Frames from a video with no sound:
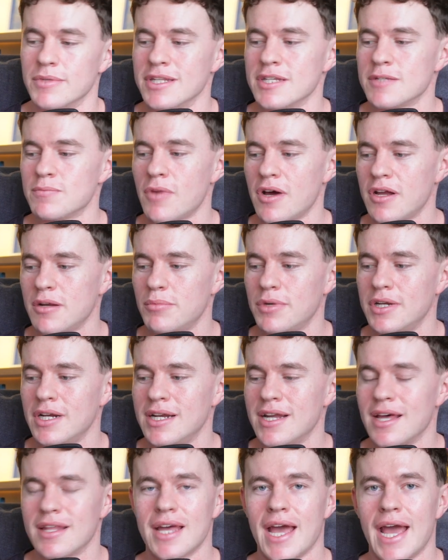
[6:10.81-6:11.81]
And this might have been
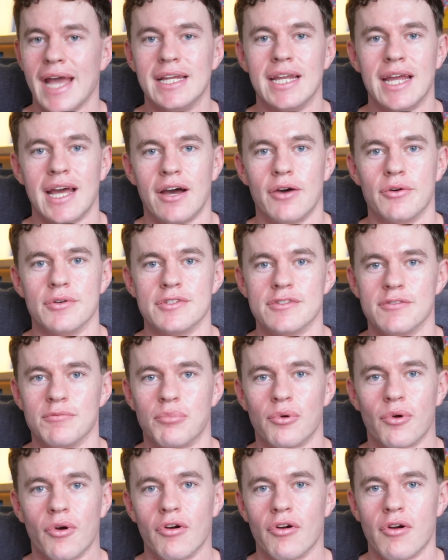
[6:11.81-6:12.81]
another 8 hours of
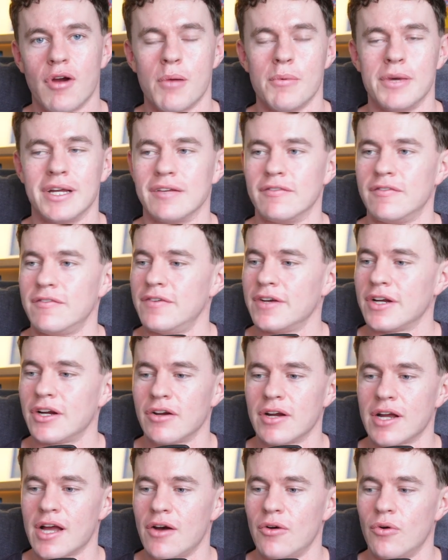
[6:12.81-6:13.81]
programming,
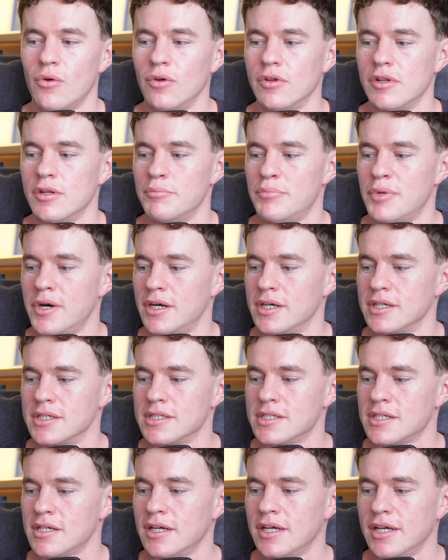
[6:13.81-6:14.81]
figuring out all the
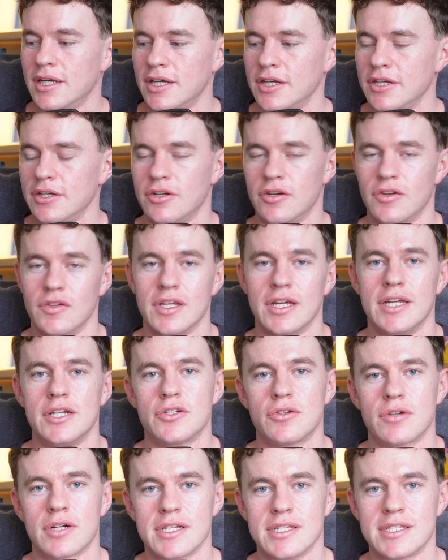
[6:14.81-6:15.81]
bugs, you know, the
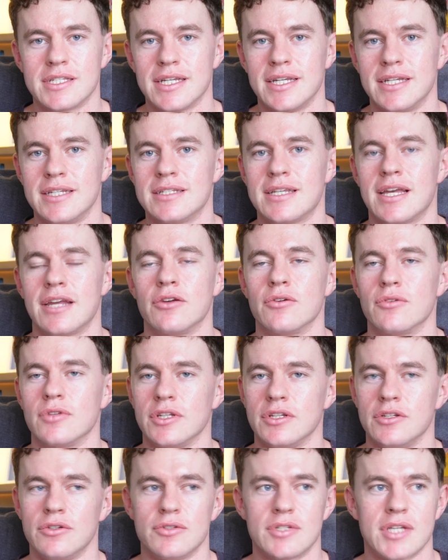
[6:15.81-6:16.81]
intricacies, getting all
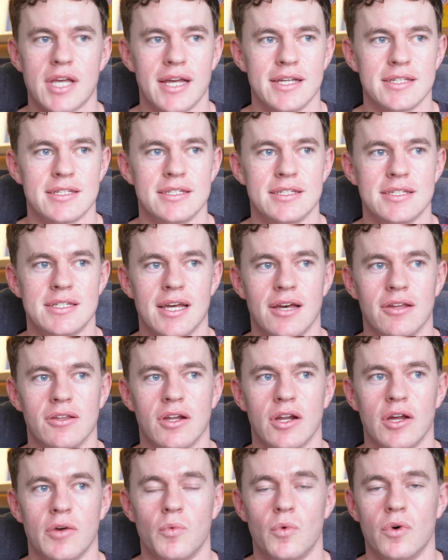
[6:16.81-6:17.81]
the use cases down
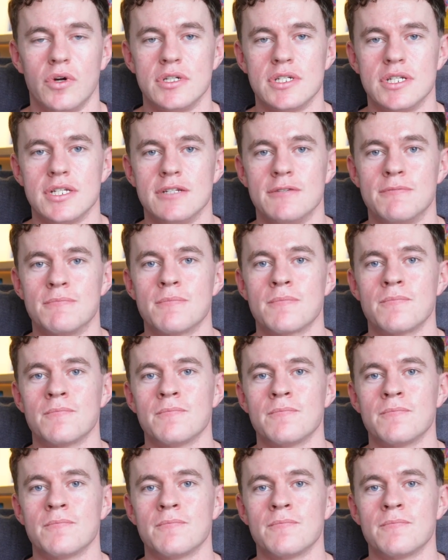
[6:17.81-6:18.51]
that I wanted.